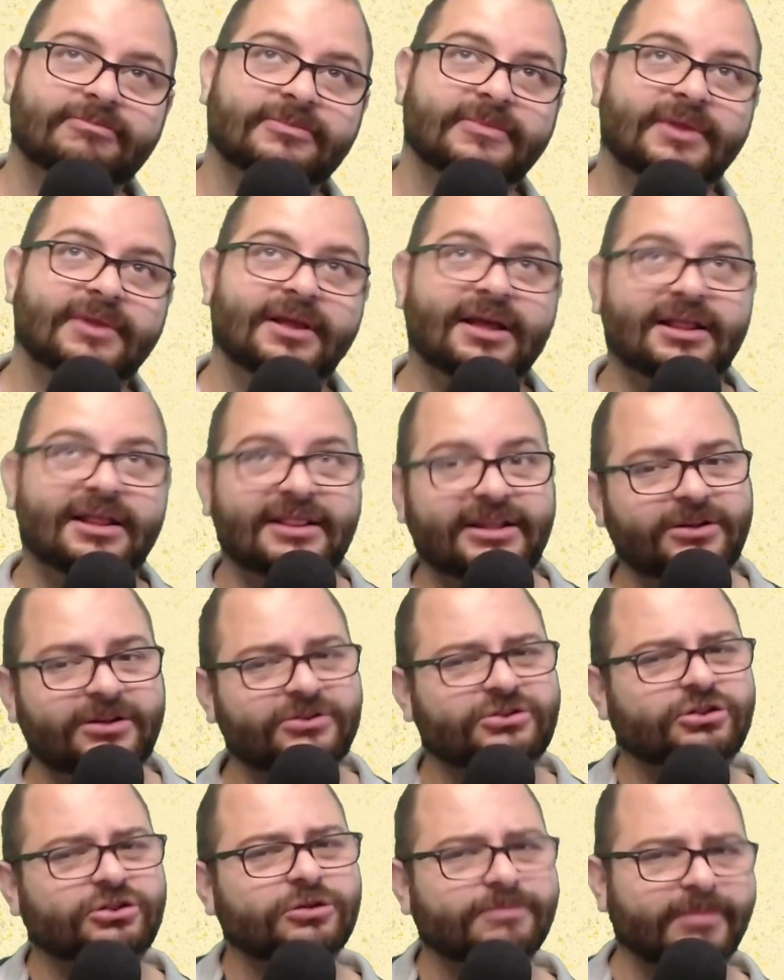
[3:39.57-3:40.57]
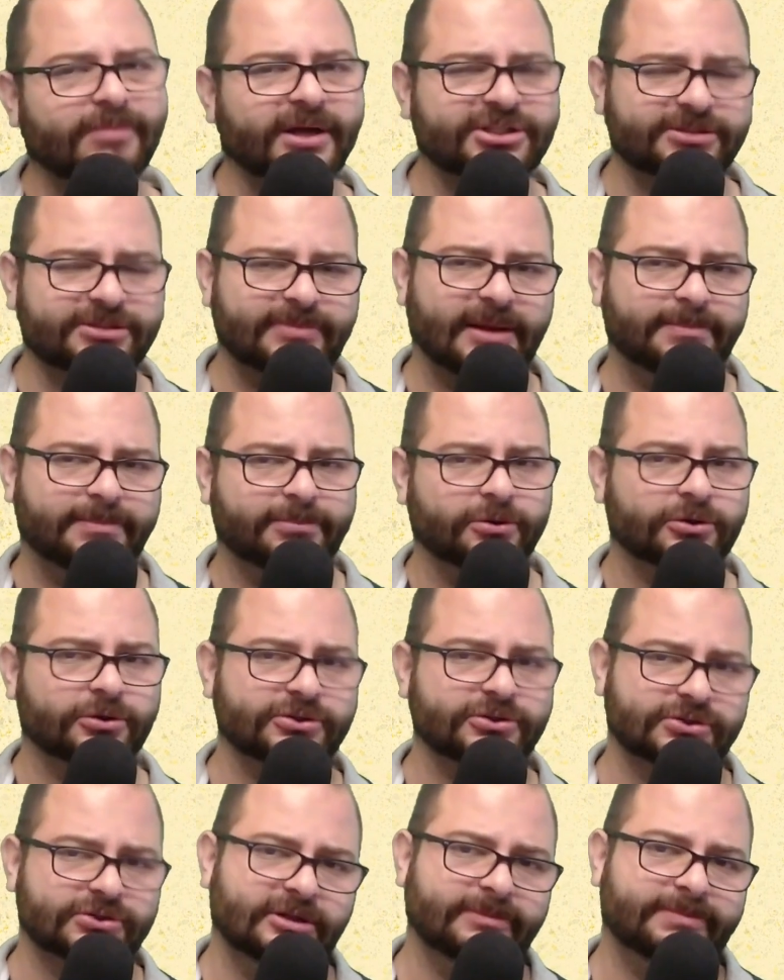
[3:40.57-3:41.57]
a little too much in my
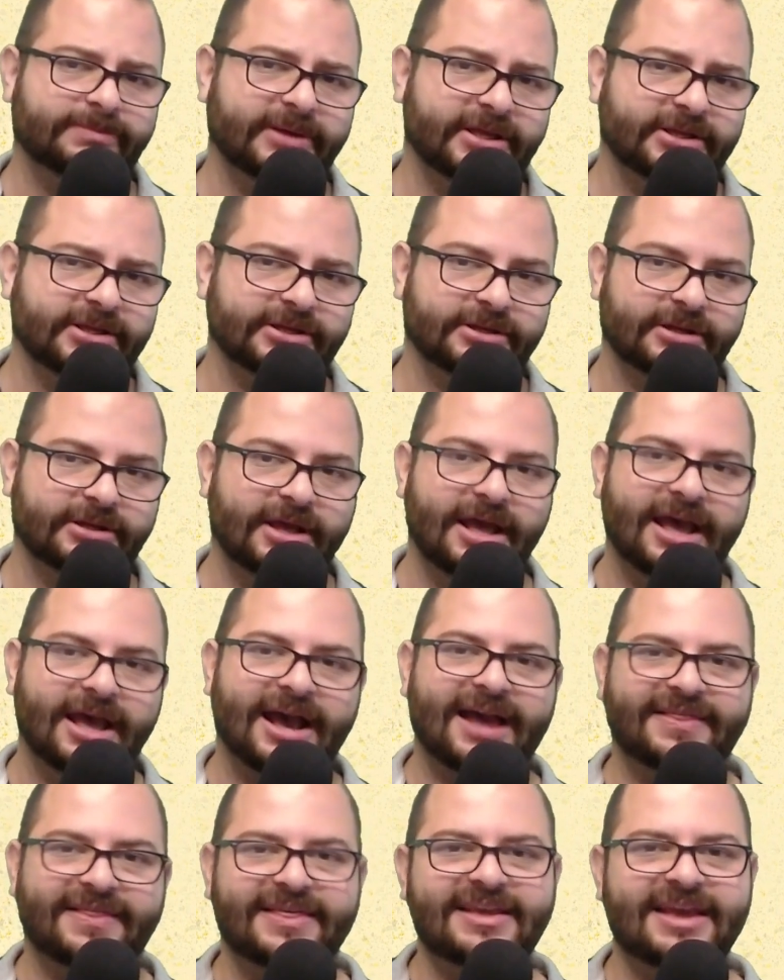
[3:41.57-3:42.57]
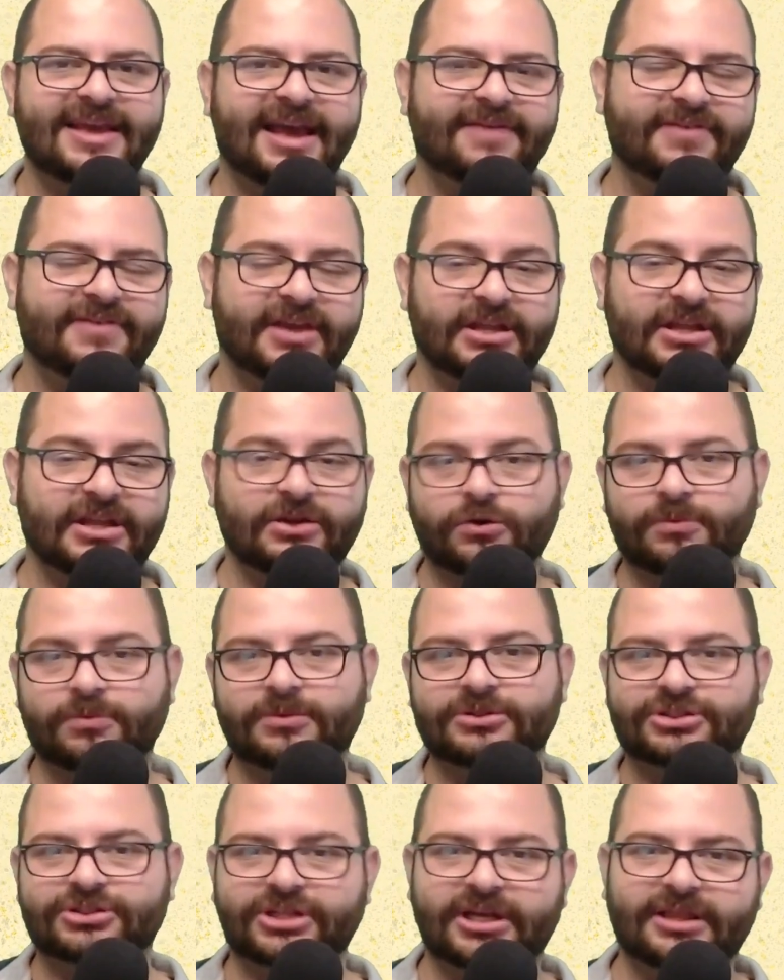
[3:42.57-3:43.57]
personal opinion. I think having a normal
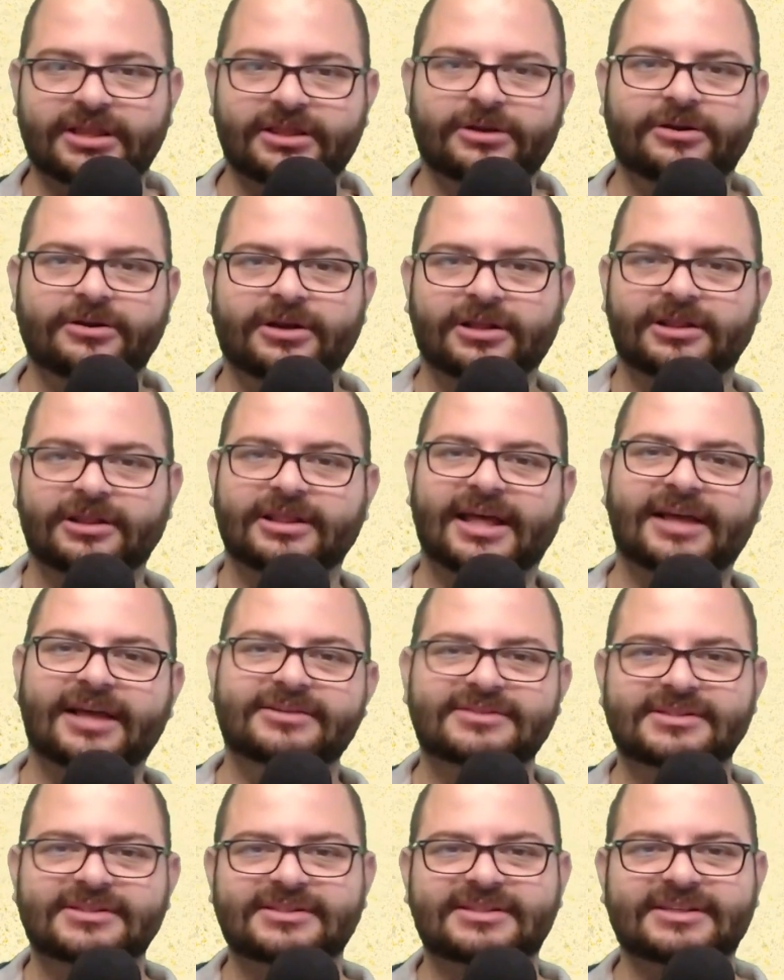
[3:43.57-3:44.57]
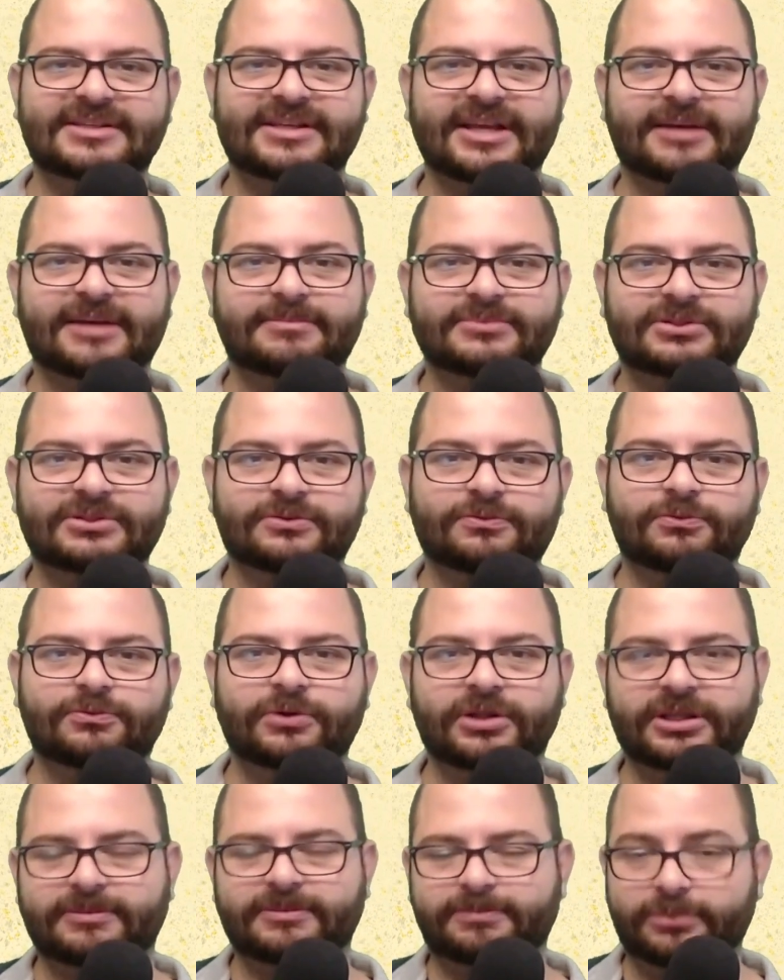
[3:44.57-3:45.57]
chain there allows the DM to
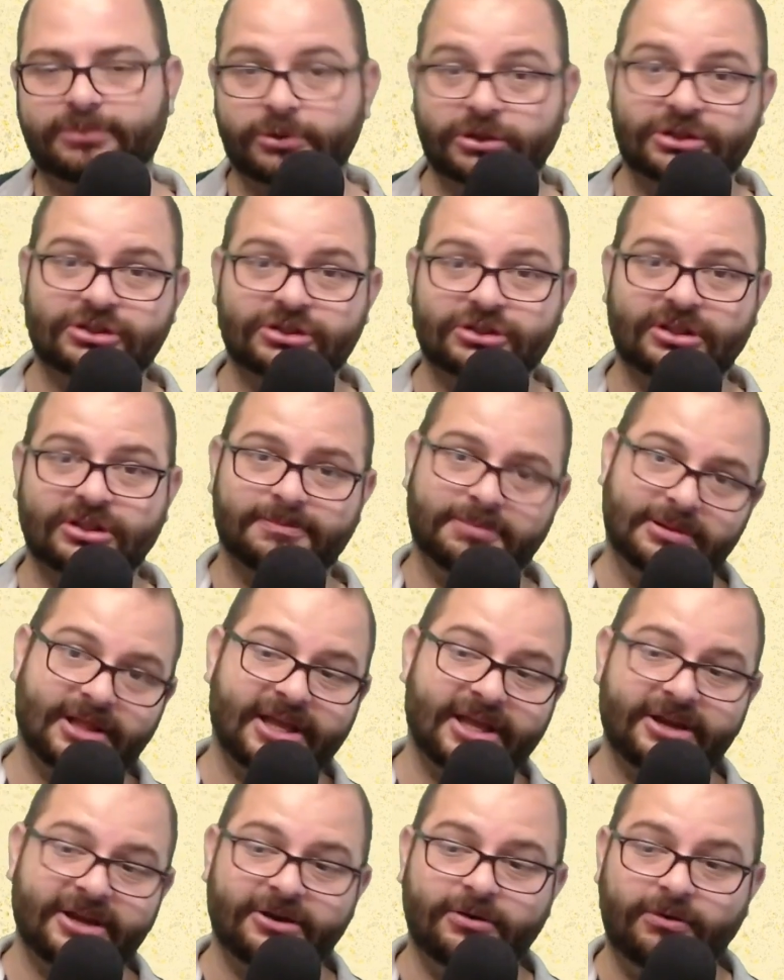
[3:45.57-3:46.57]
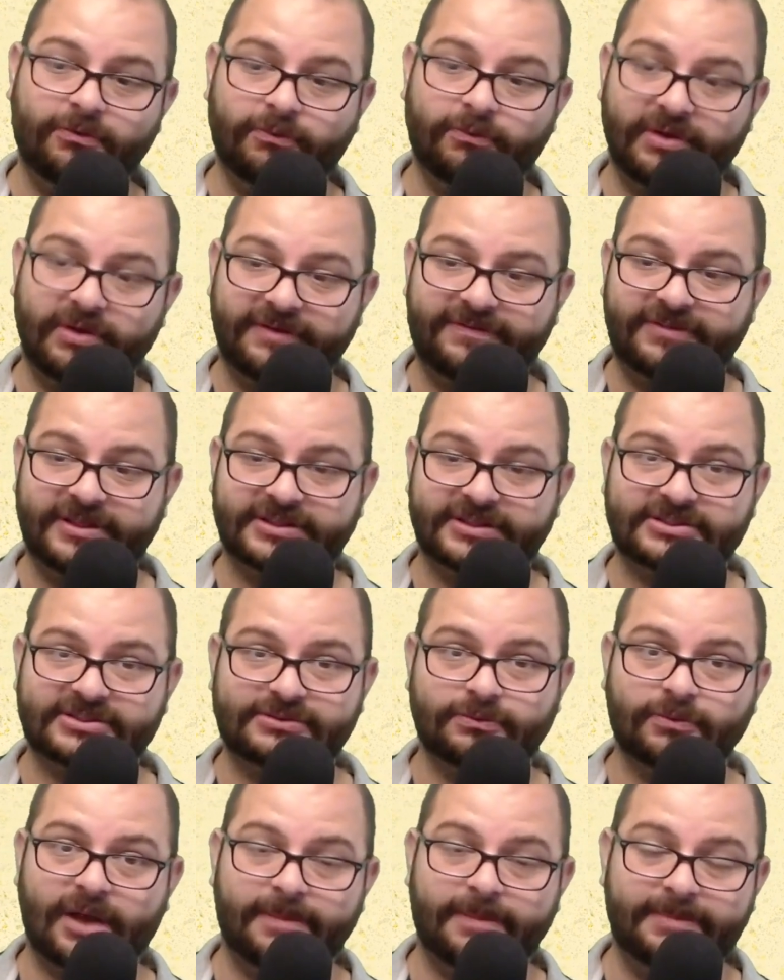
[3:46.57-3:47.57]
really push the player with this
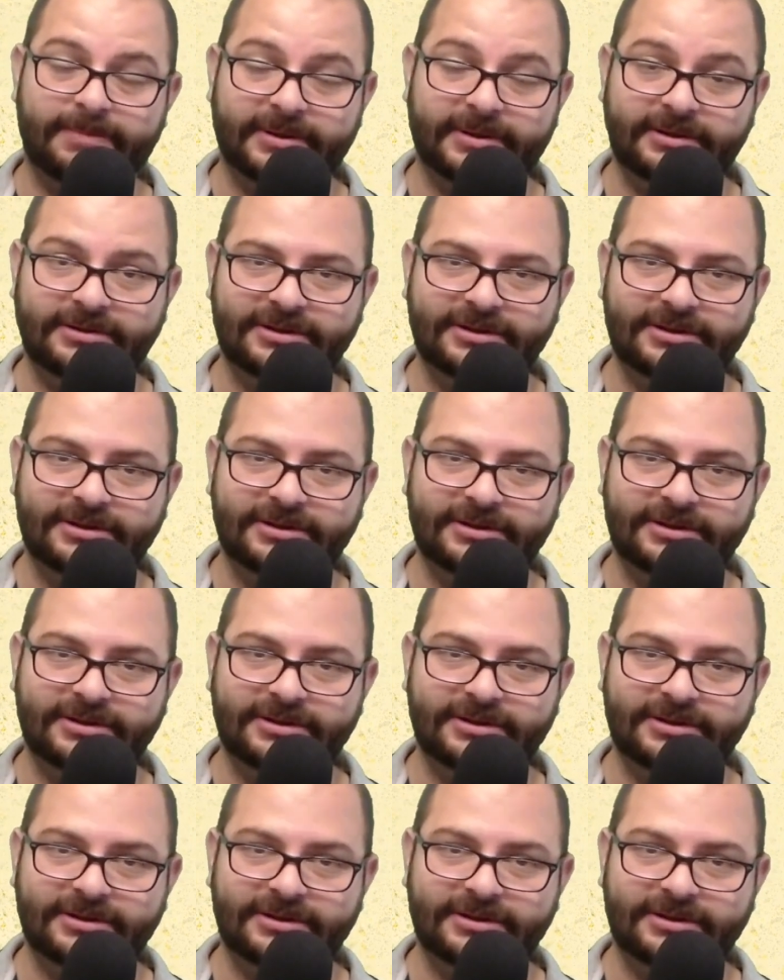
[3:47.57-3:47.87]
weapon